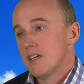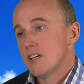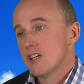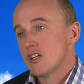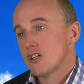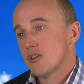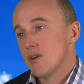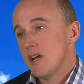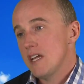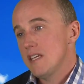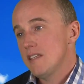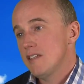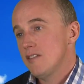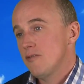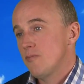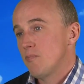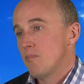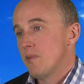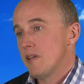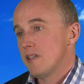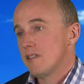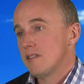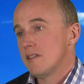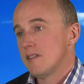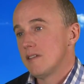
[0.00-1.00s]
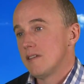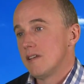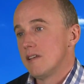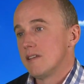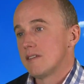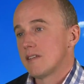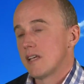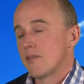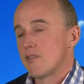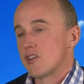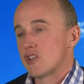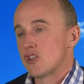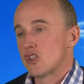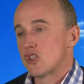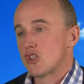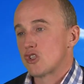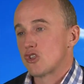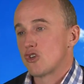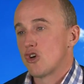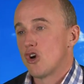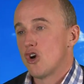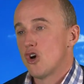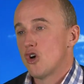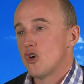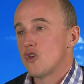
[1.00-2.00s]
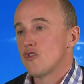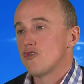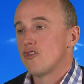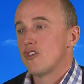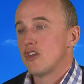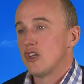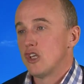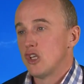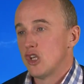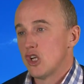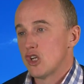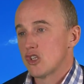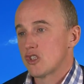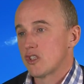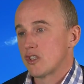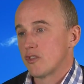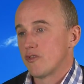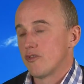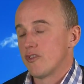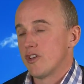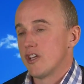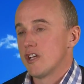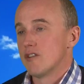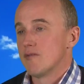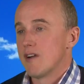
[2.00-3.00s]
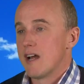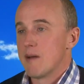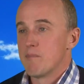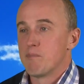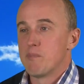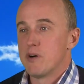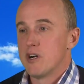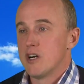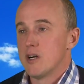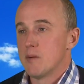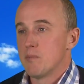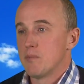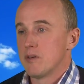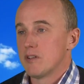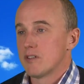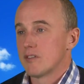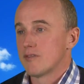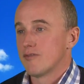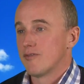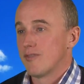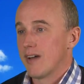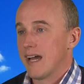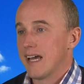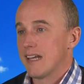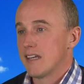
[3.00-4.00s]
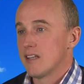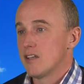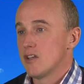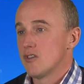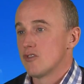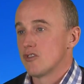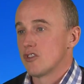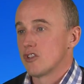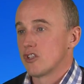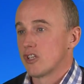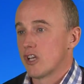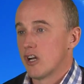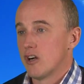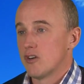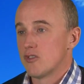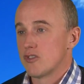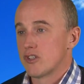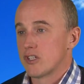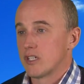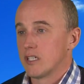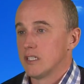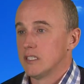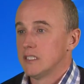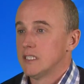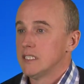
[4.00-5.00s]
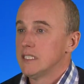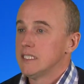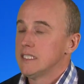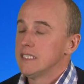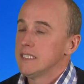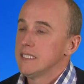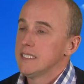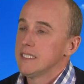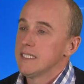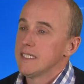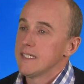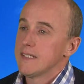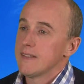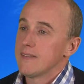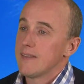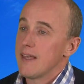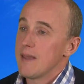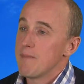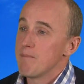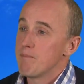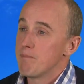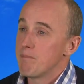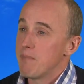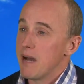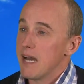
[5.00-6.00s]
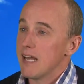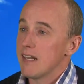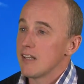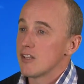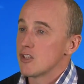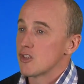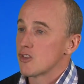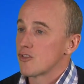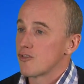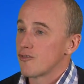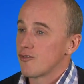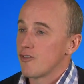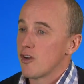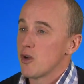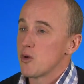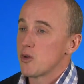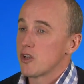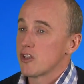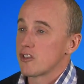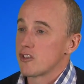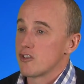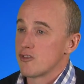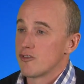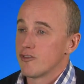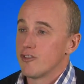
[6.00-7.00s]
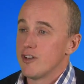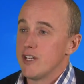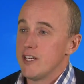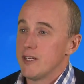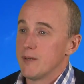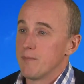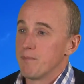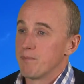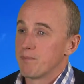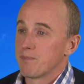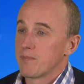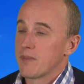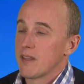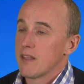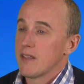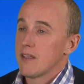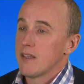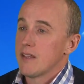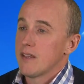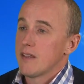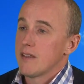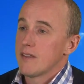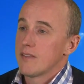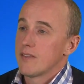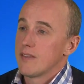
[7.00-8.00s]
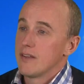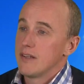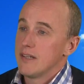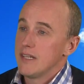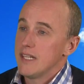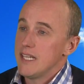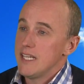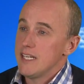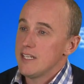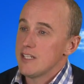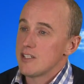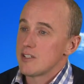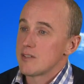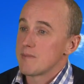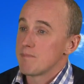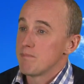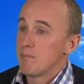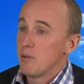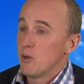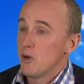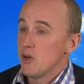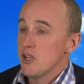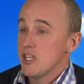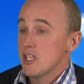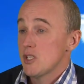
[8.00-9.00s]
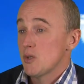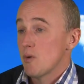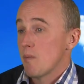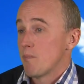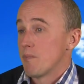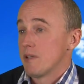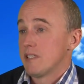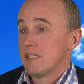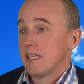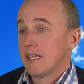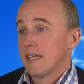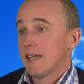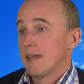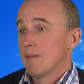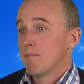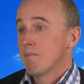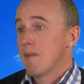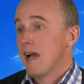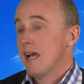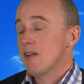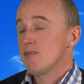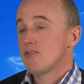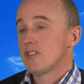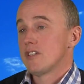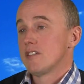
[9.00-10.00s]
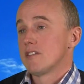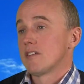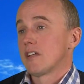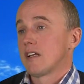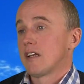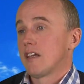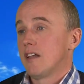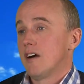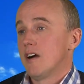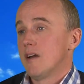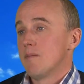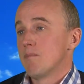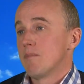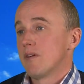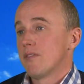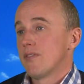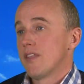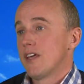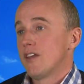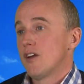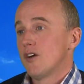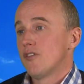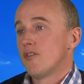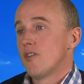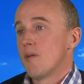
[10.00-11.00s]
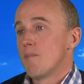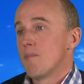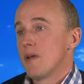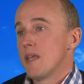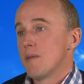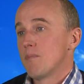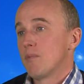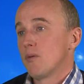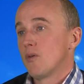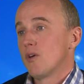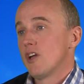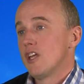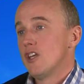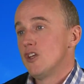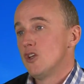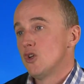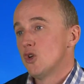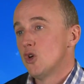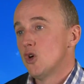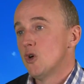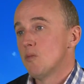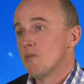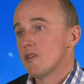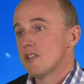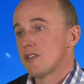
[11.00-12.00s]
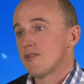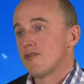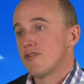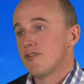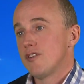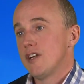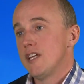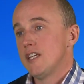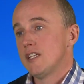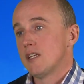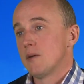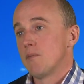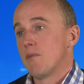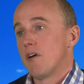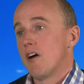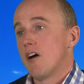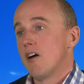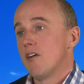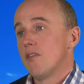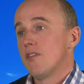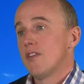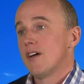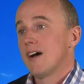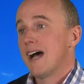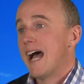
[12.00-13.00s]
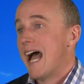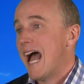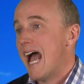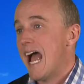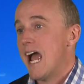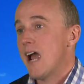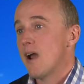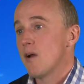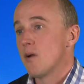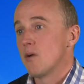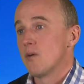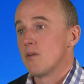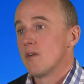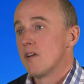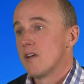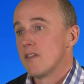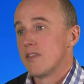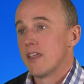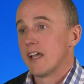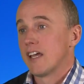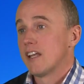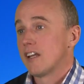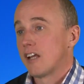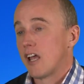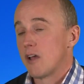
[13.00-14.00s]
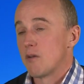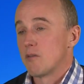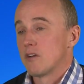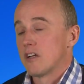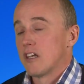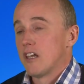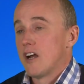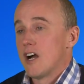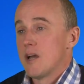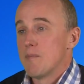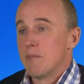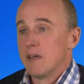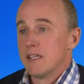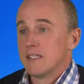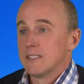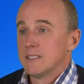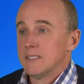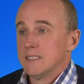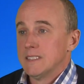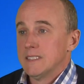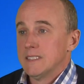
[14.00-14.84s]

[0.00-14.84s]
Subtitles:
Creative businesses have a strong philosophy around purpose, values and culture. They balance focus and freedom. The leaders point to a particular mountain to climb, but then offer people enormous freedom on the how they're going to go and climb it.